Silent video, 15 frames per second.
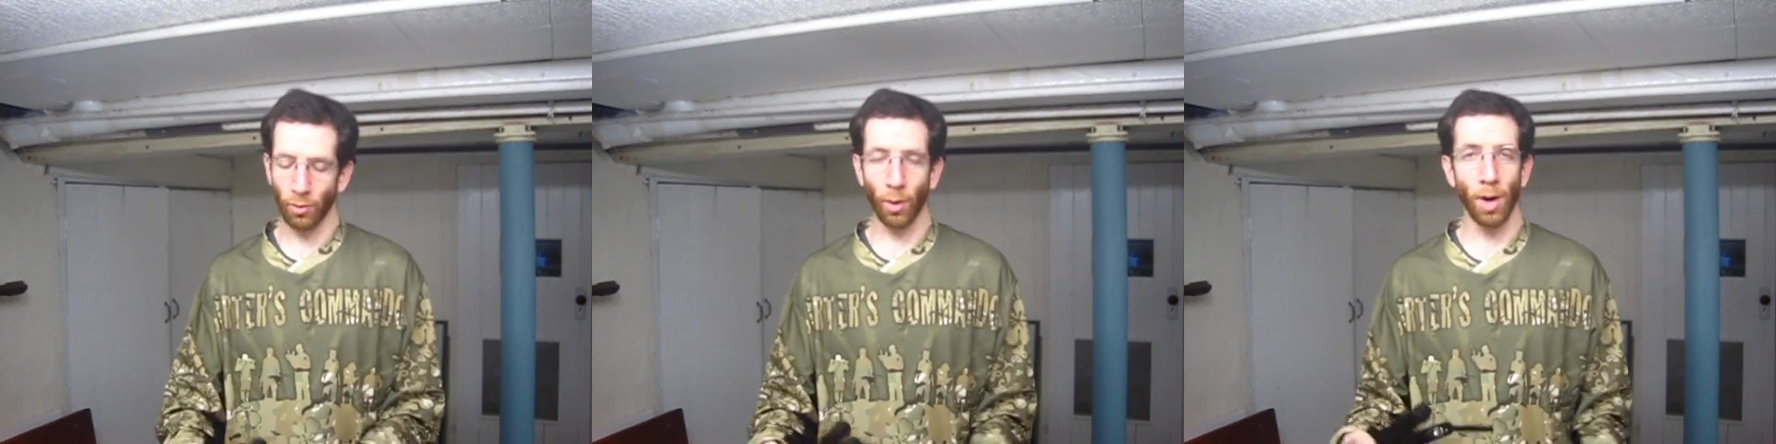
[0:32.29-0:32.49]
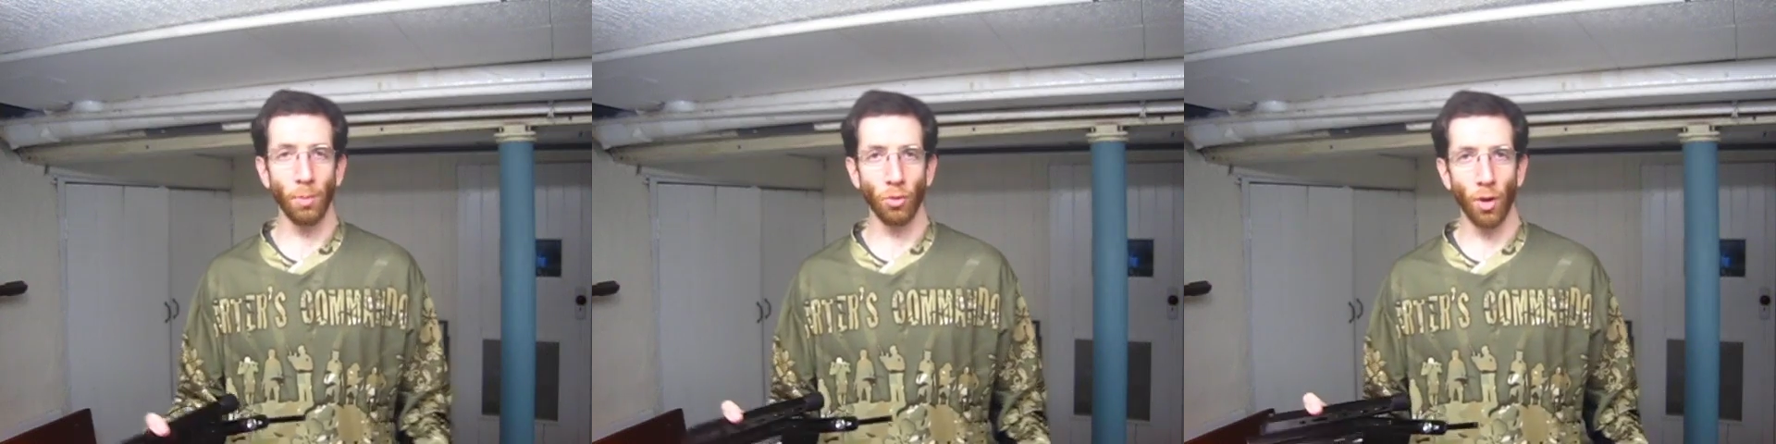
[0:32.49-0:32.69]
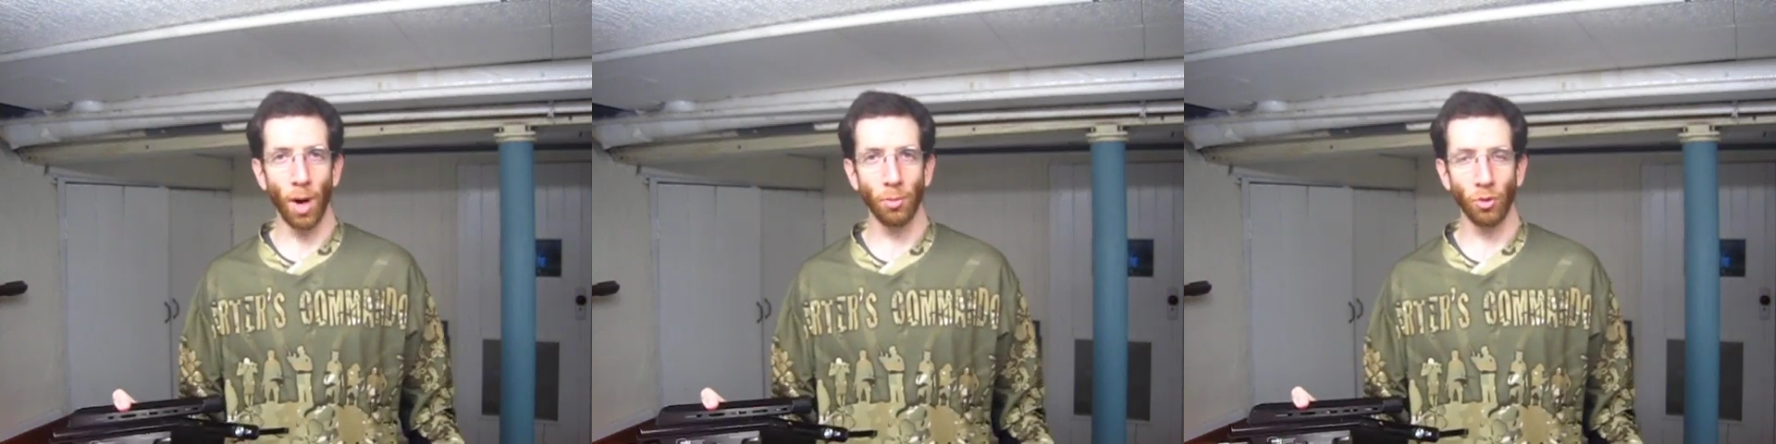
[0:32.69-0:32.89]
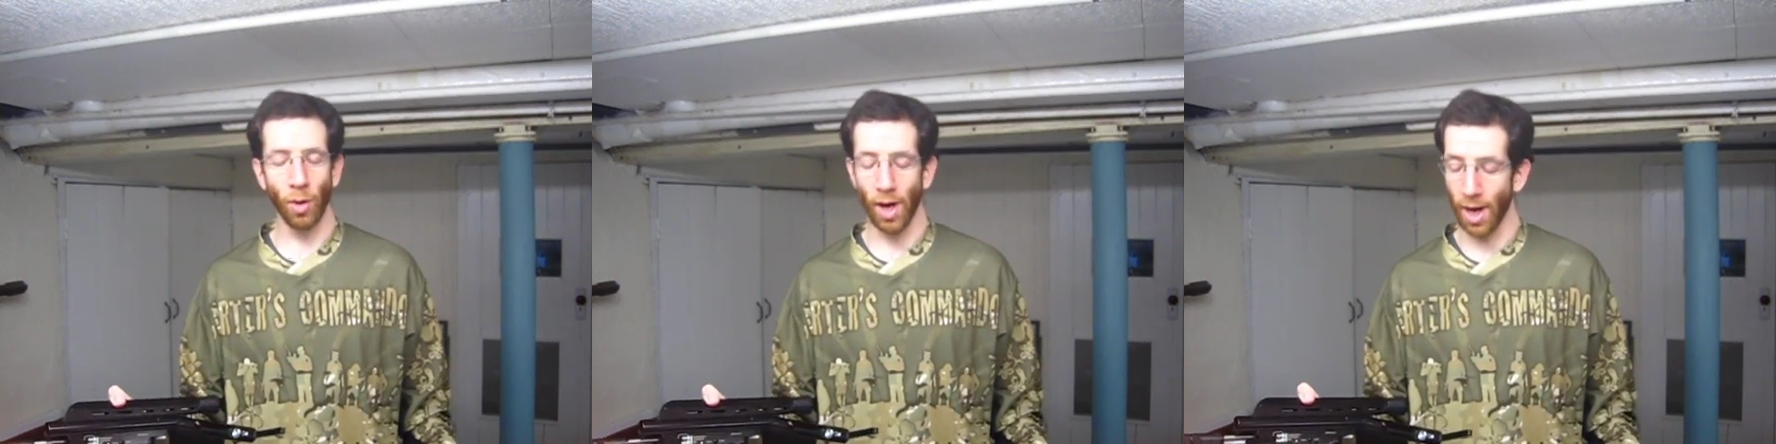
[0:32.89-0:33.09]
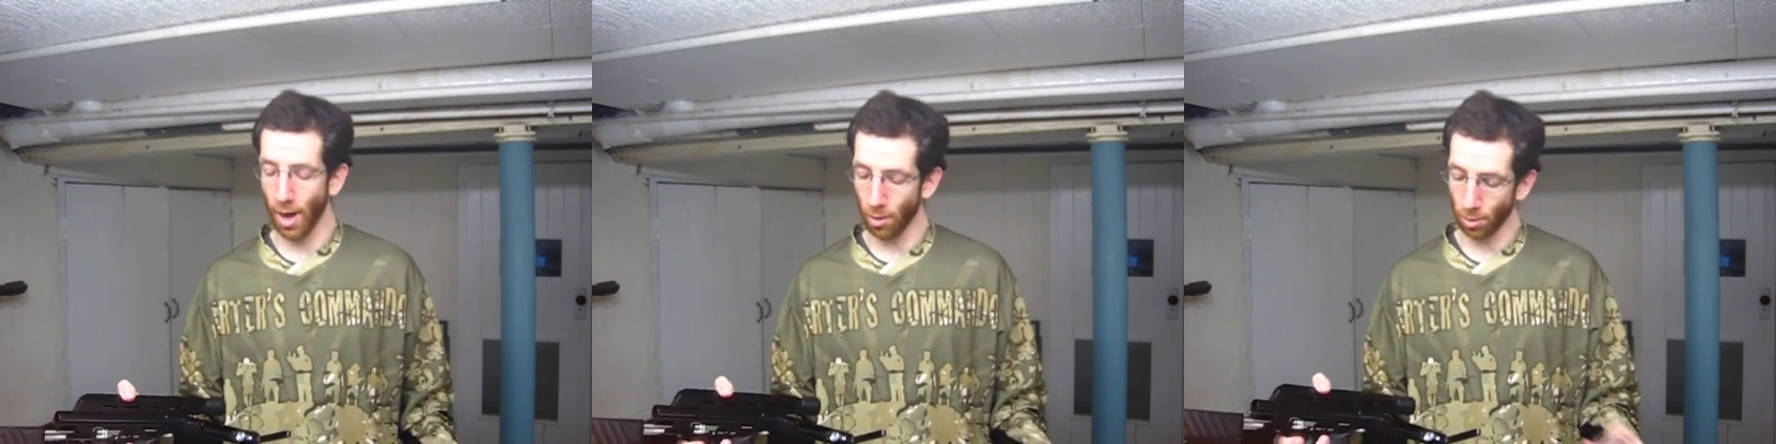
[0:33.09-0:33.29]
gram drops
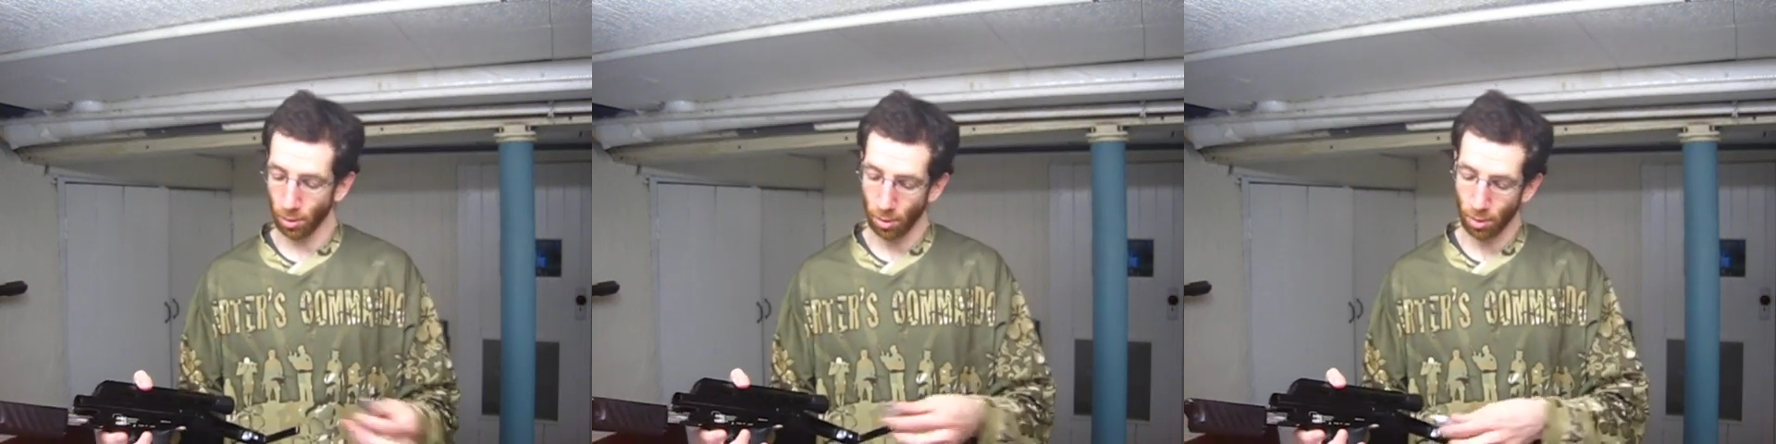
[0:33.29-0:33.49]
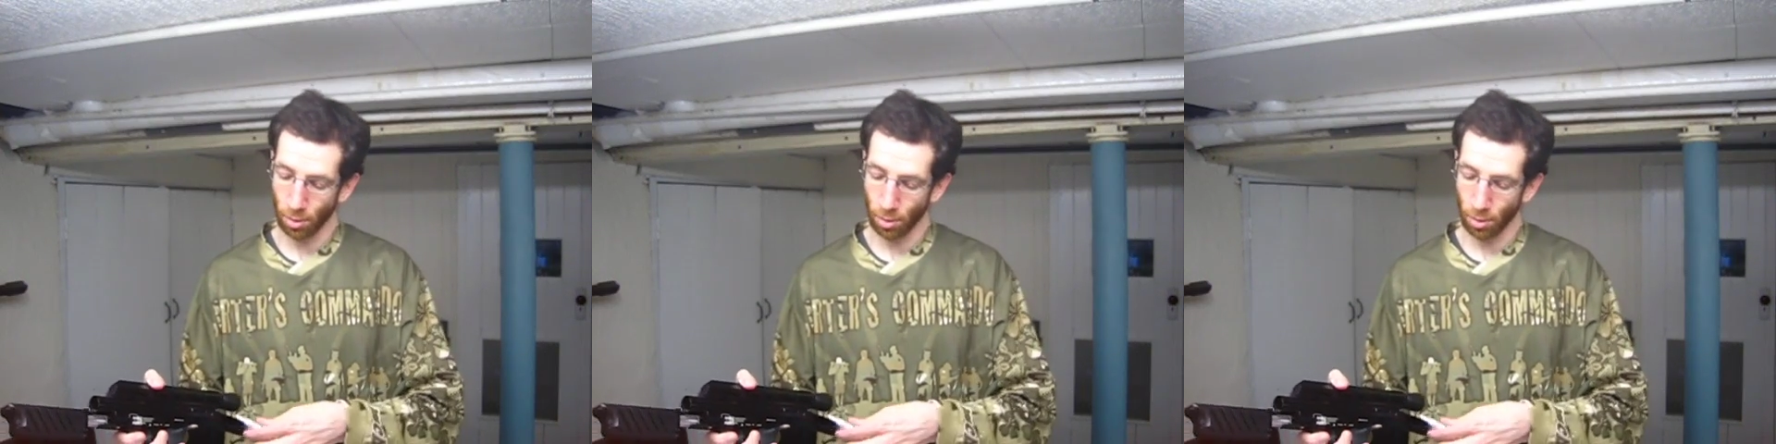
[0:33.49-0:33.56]
right out,